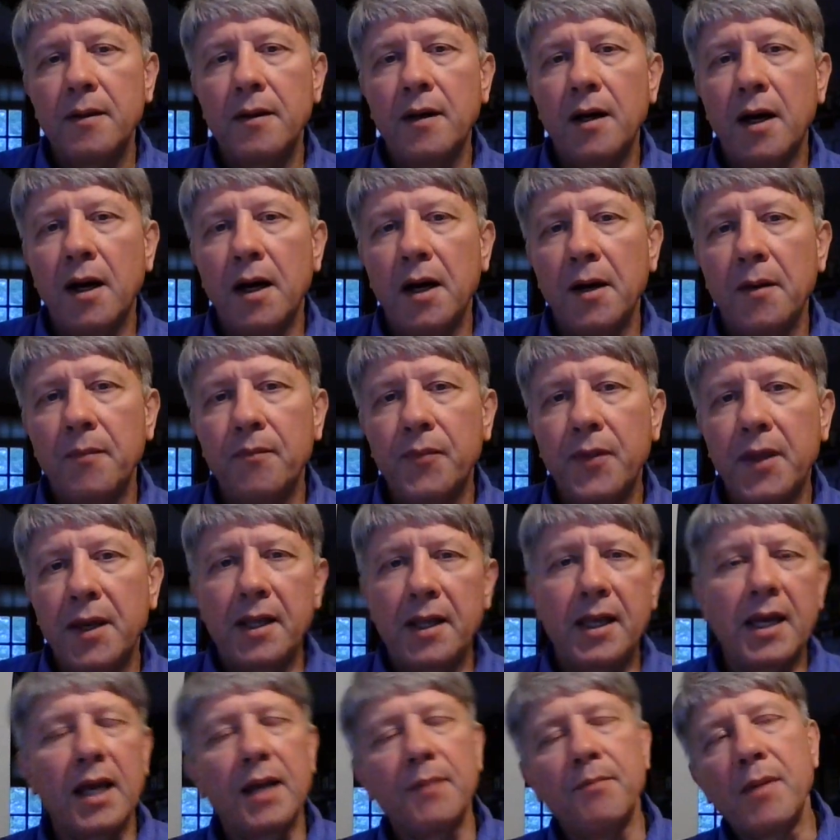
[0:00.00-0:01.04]
and
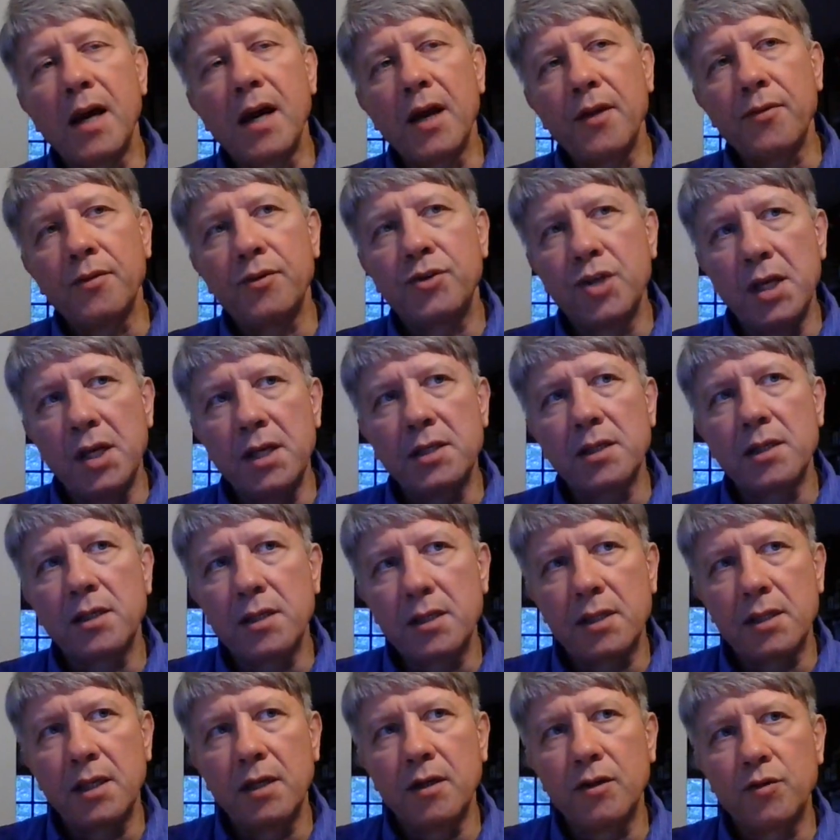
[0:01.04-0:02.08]
again,
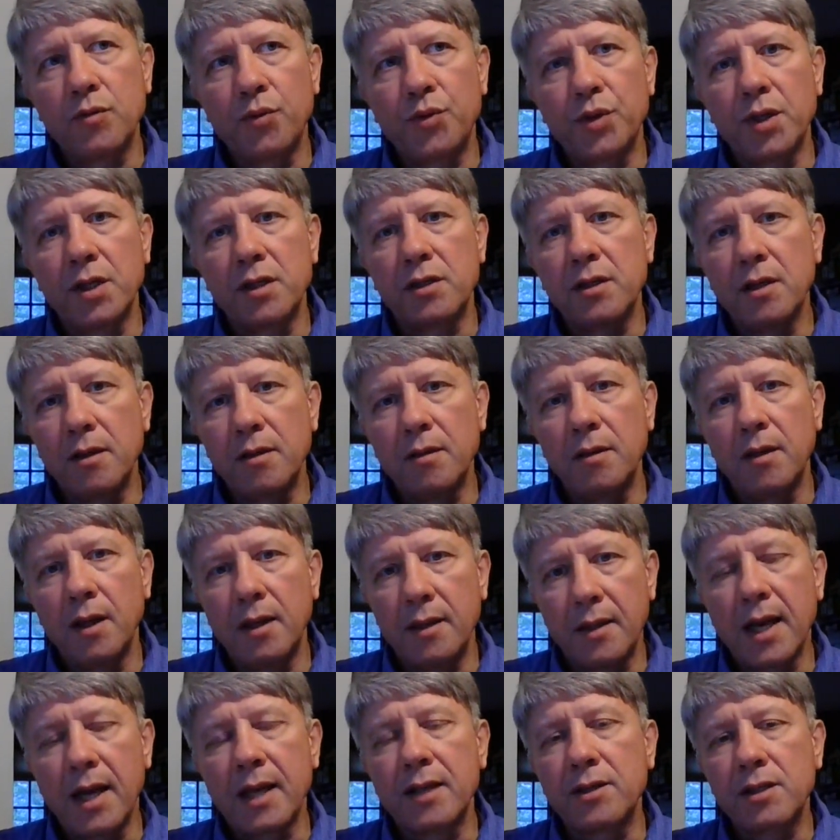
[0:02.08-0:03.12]
Jesus deals with this
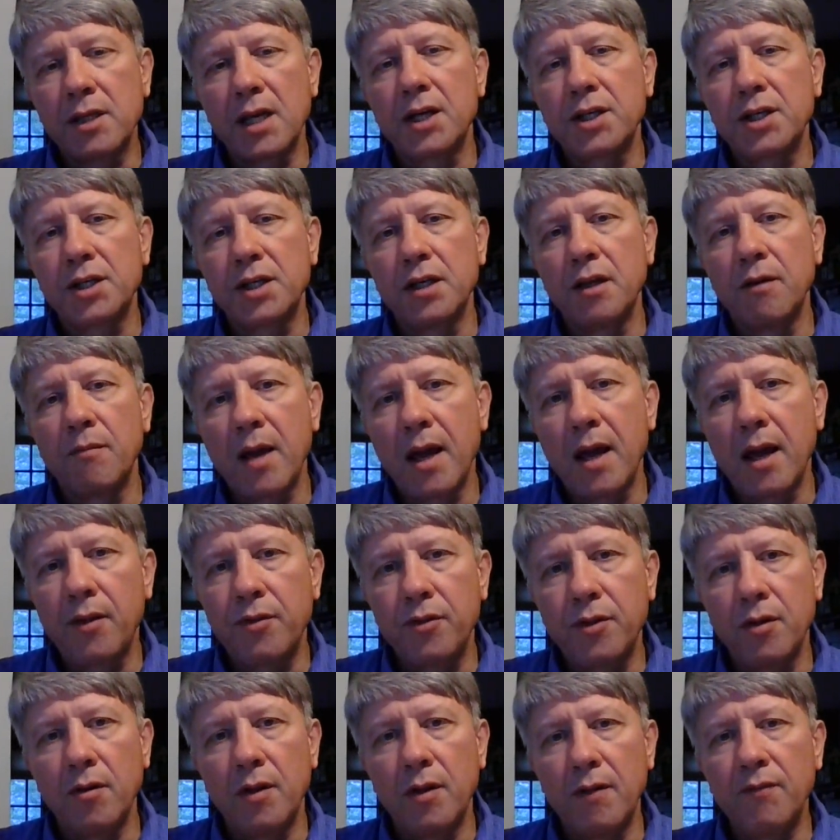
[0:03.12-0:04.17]
in that section in
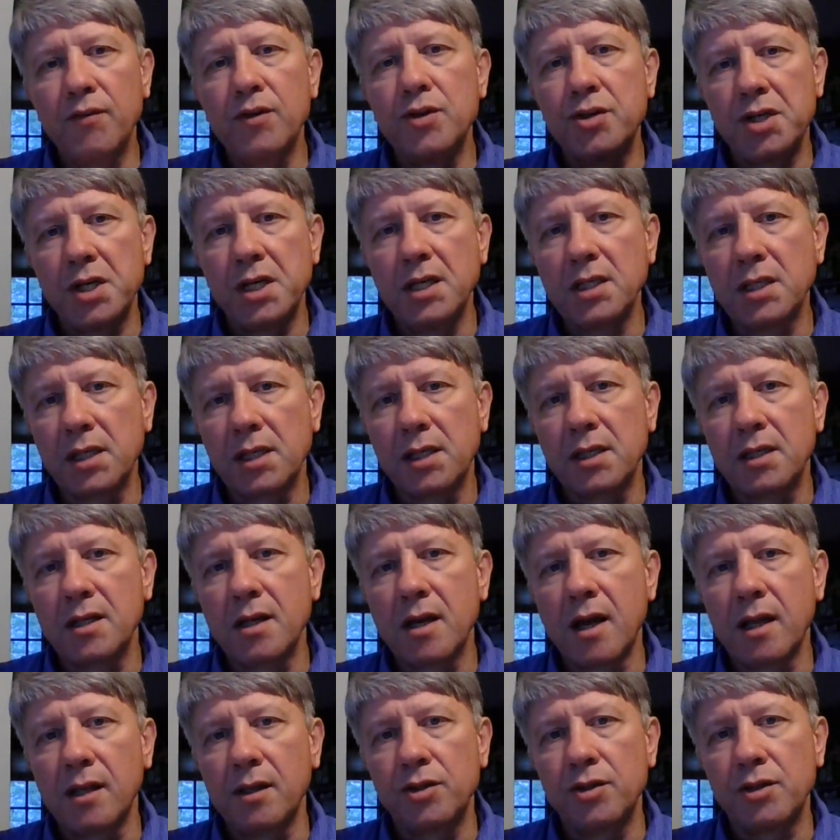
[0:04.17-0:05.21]
Matthew. Even Jesus
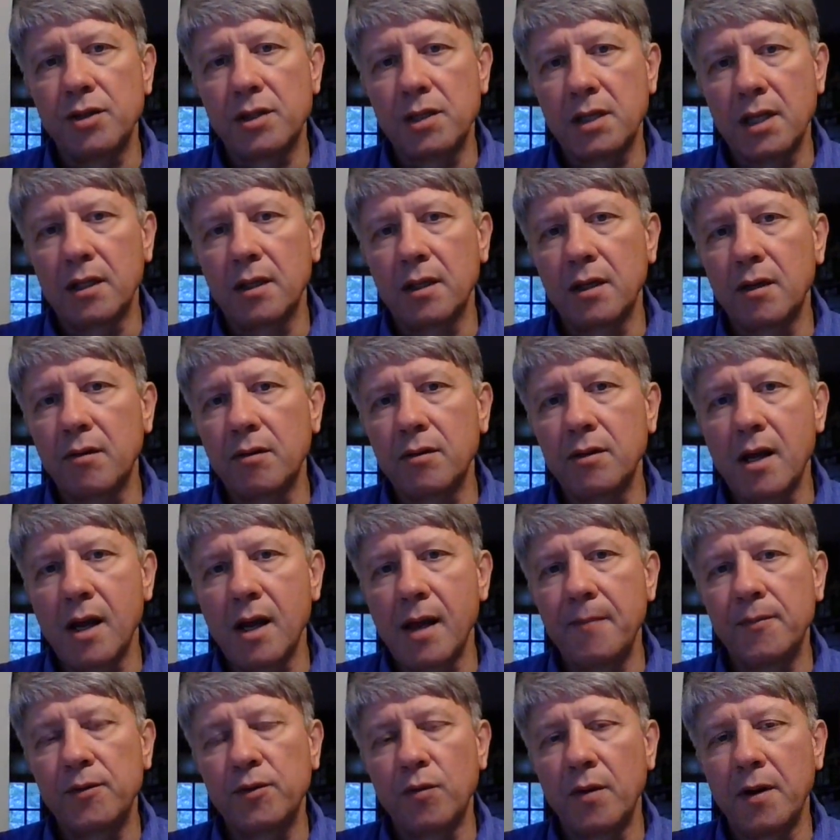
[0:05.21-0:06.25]
acknowledges that there are
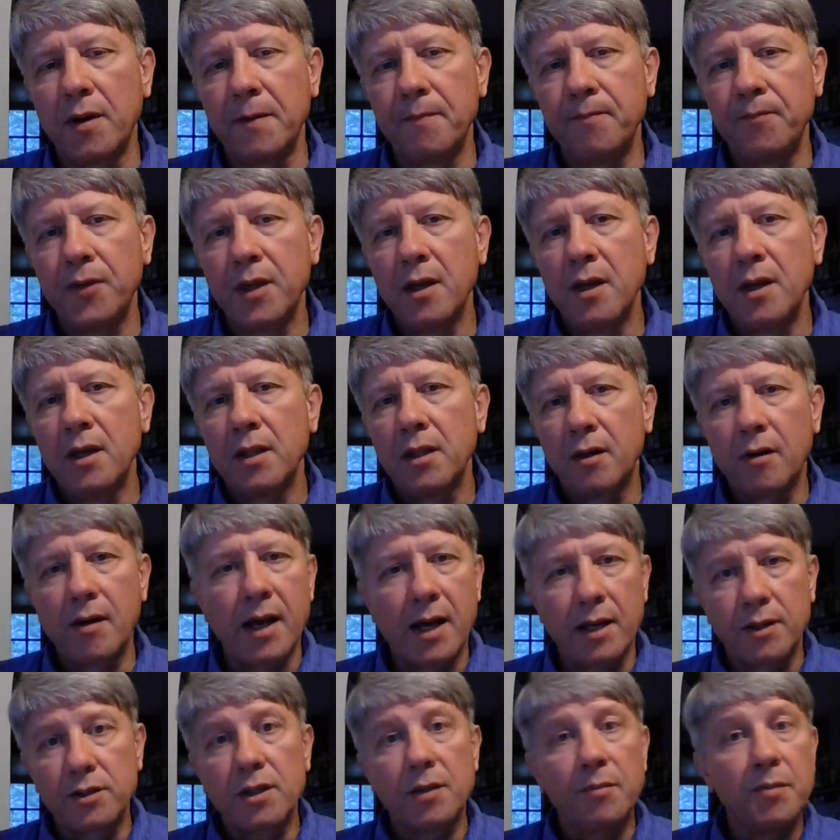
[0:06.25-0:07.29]
times when there
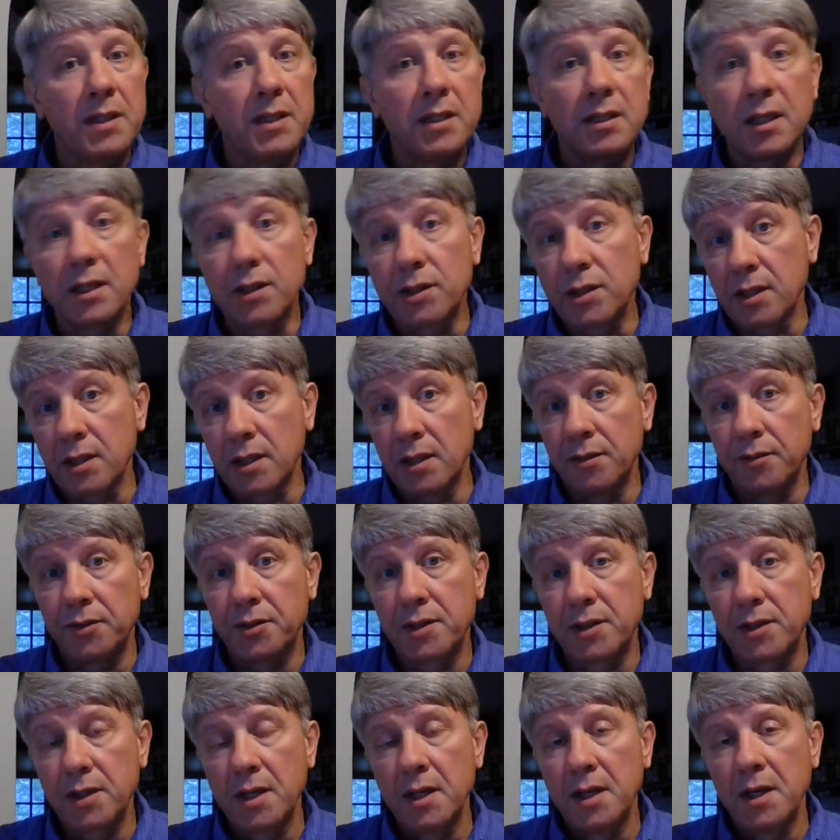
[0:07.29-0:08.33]
has to be
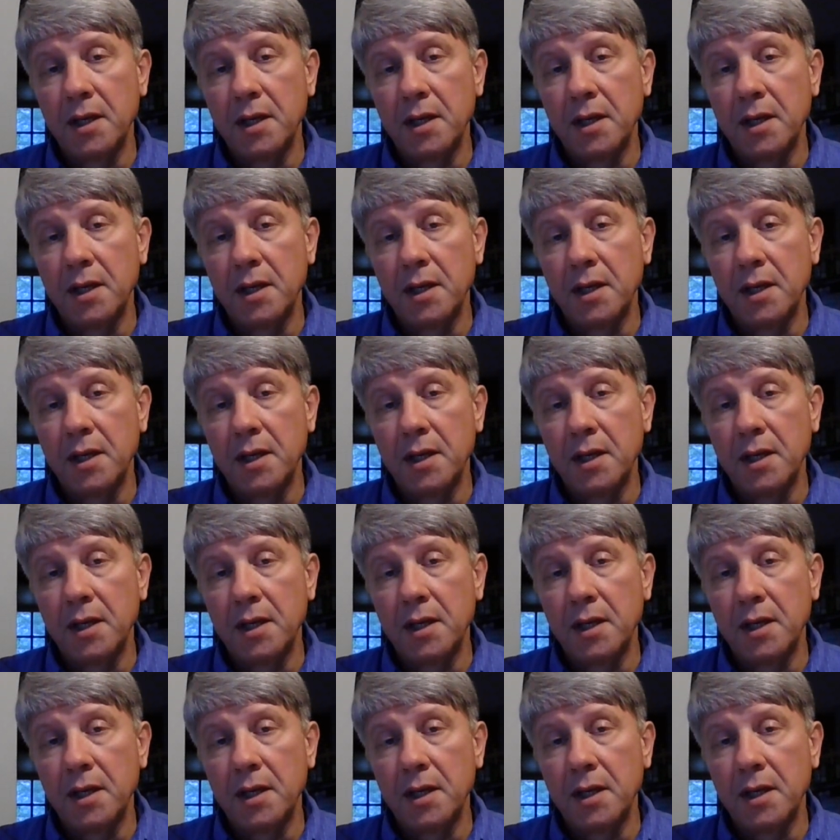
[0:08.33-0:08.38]
distance